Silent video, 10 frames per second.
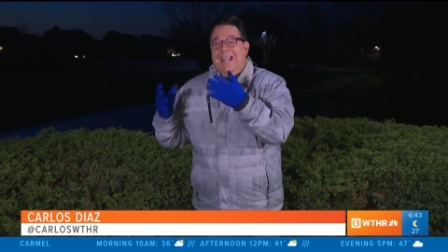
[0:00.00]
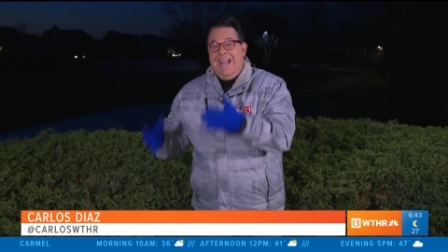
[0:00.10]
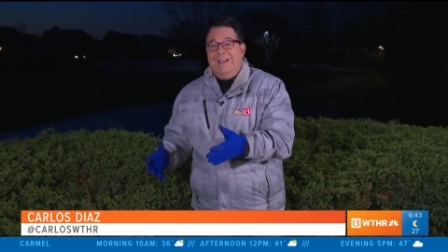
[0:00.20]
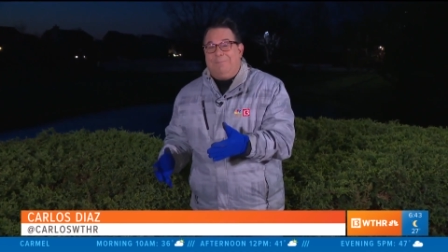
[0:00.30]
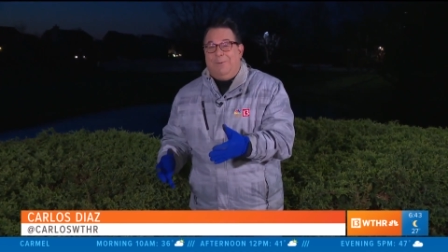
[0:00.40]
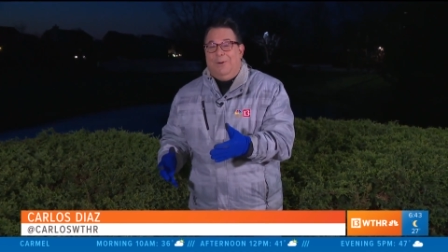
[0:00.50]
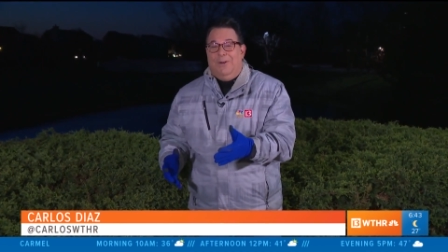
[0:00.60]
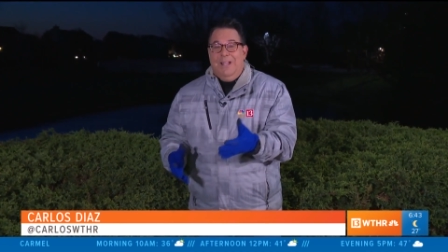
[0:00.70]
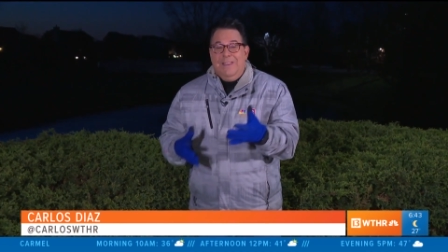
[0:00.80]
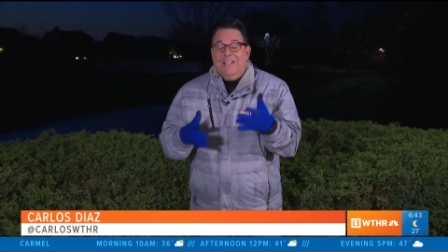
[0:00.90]
in
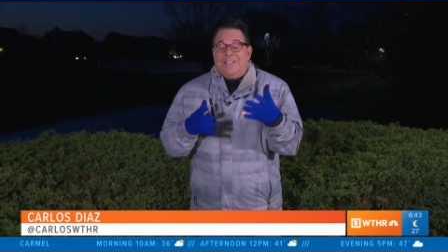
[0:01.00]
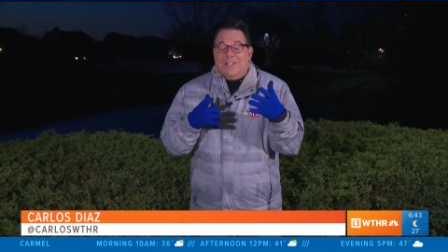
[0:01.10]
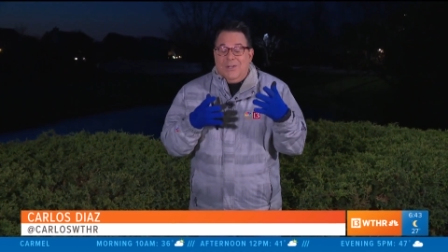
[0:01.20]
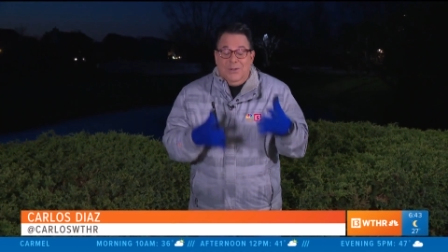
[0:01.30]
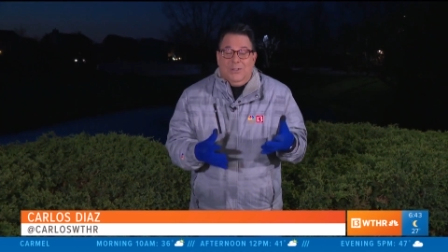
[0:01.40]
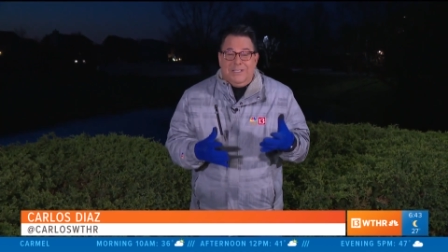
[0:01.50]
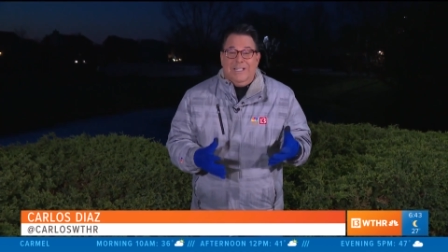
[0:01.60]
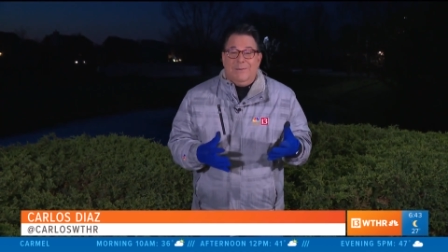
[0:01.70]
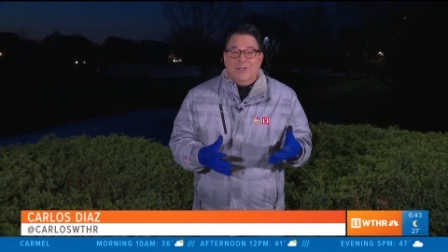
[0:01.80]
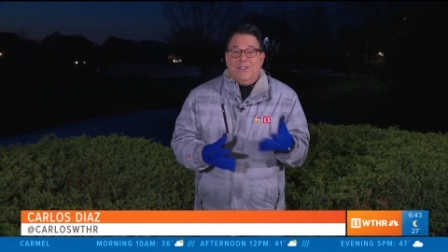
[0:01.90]
April. These cool
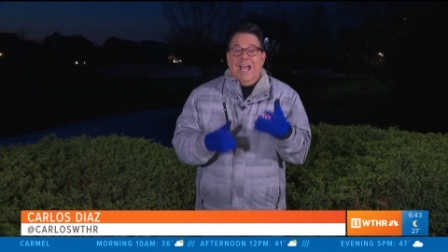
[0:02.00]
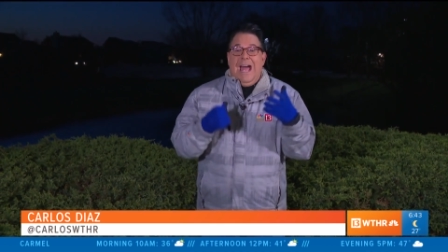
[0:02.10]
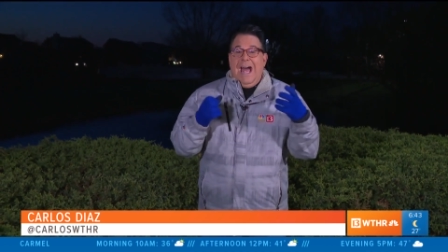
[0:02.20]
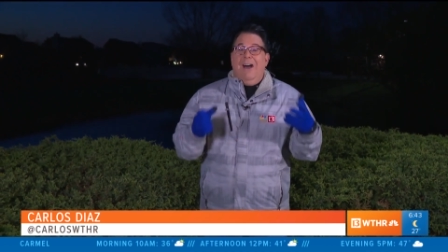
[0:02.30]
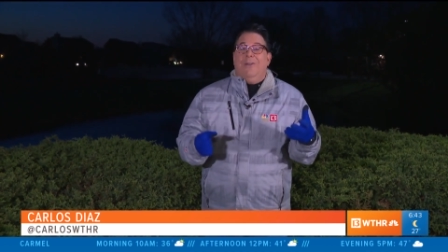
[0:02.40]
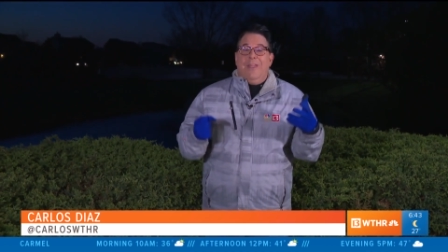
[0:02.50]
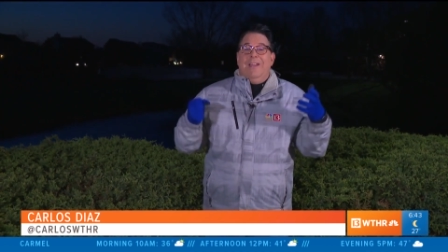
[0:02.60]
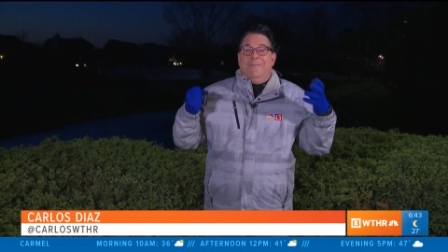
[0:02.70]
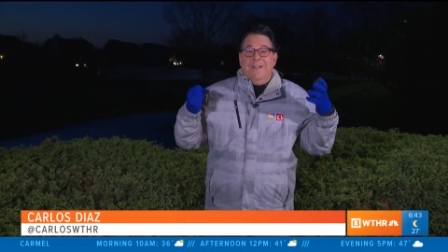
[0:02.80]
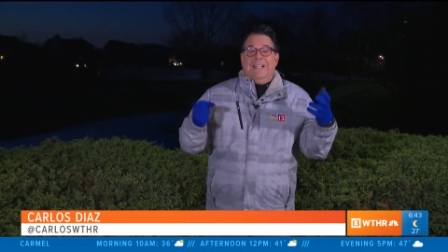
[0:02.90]
temperatures, how are they
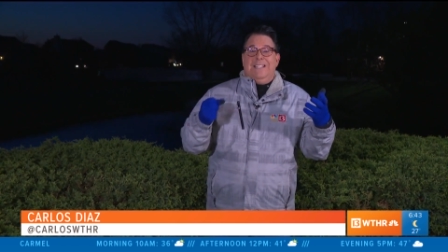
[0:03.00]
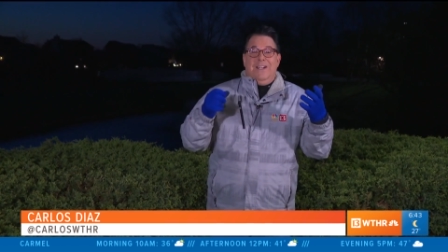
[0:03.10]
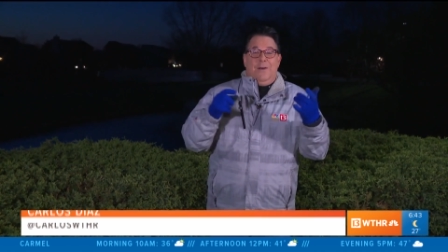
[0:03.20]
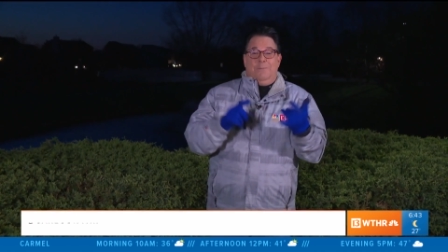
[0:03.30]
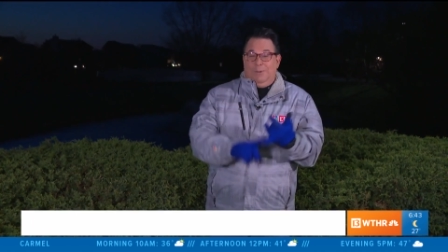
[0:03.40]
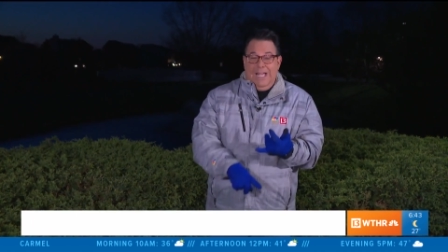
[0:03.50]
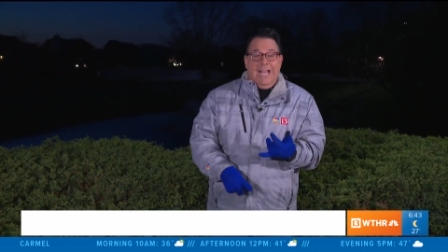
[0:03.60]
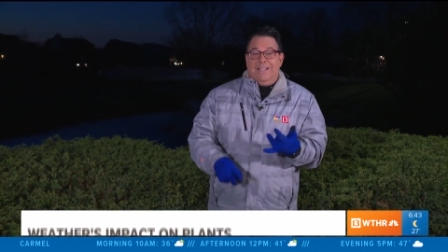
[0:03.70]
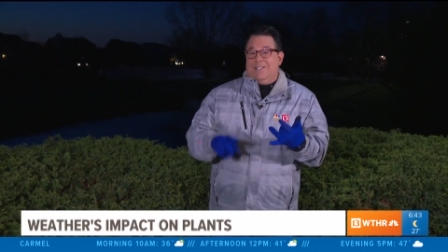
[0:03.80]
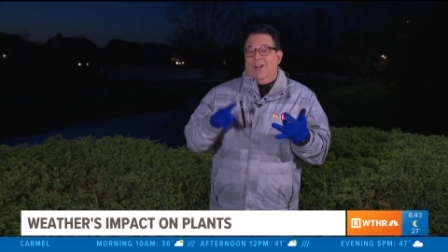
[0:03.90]
affecting our
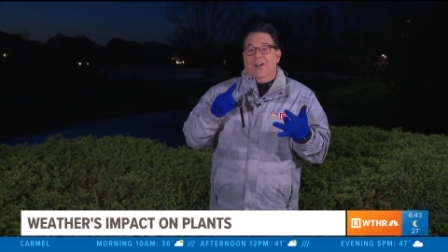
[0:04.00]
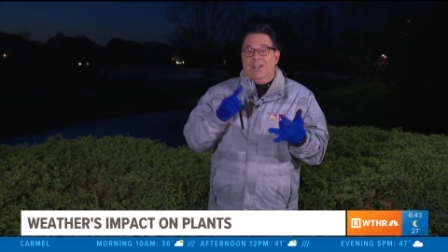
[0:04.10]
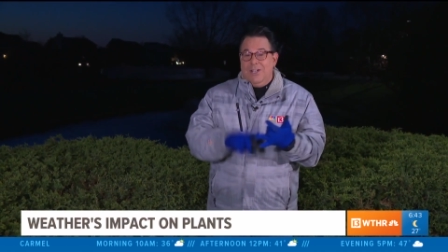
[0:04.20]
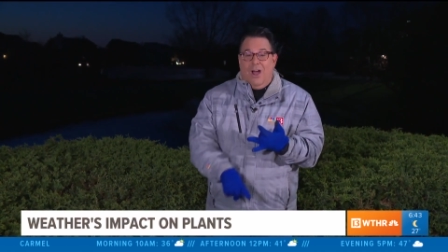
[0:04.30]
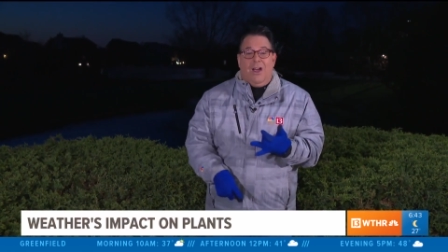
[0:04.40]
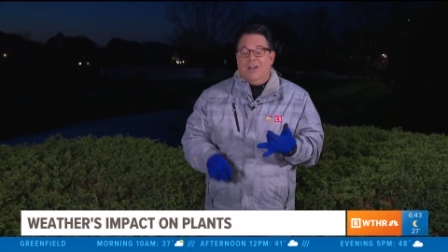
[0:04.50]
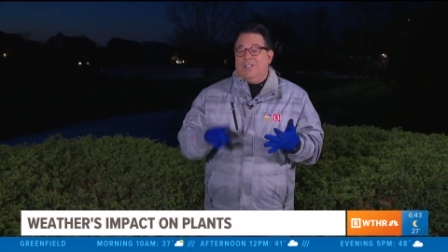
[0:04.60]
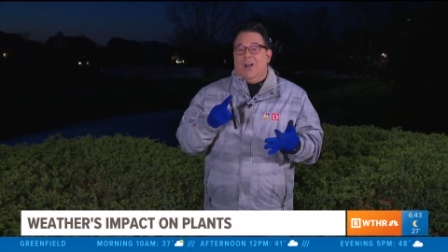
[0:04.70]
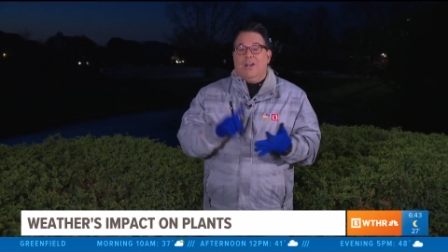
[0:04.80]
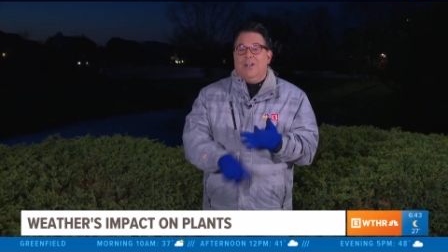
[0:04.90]
plants, our
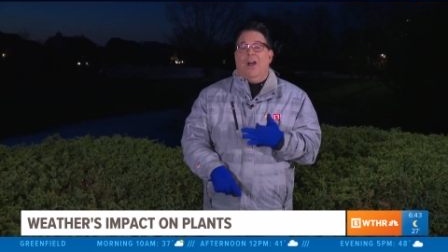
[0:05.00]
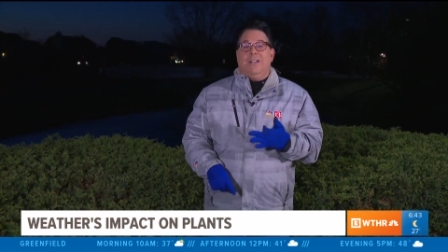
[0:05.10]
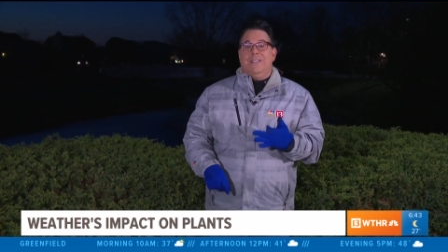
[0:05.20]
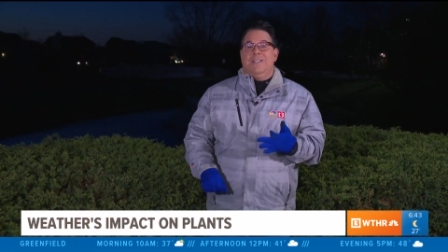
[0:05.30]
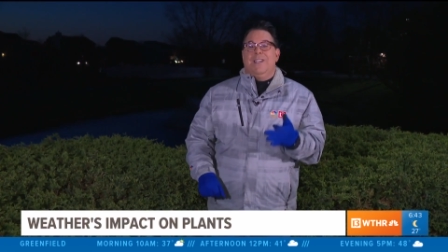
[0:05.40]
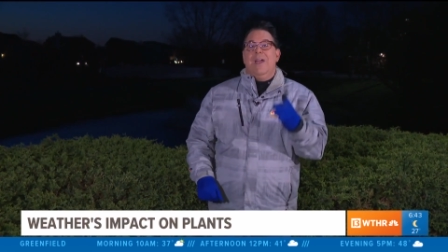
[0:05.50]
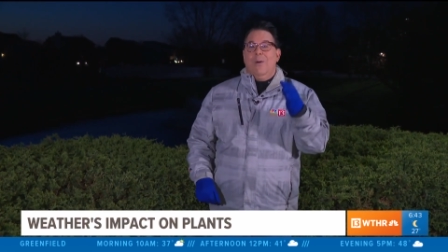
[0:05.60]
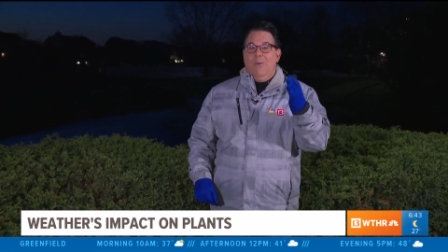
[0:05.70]
yards, our gardens?